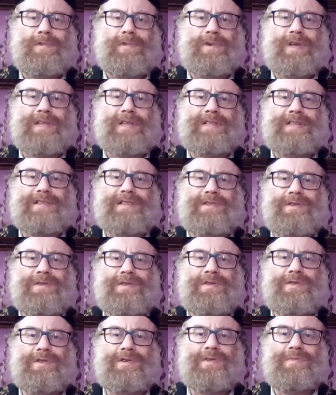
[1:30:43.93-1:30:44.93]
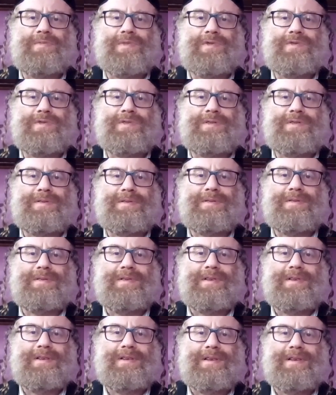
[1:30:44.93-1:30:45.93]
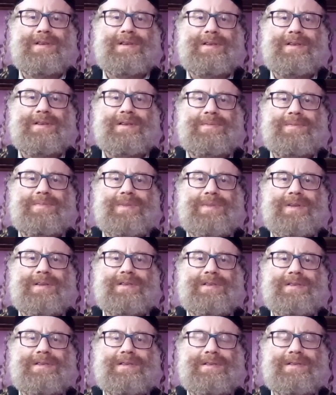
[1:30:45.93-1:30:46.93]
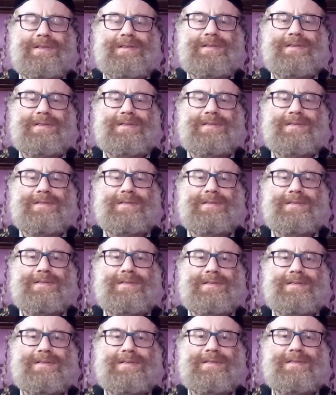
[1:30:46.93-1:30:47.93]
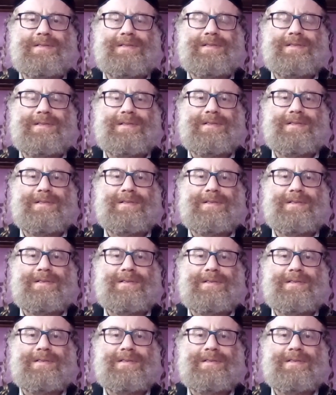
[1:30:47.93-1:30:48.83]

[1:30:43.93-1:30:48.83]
Okay, Joshua, you're, you're on mute, please. Uh, I think that was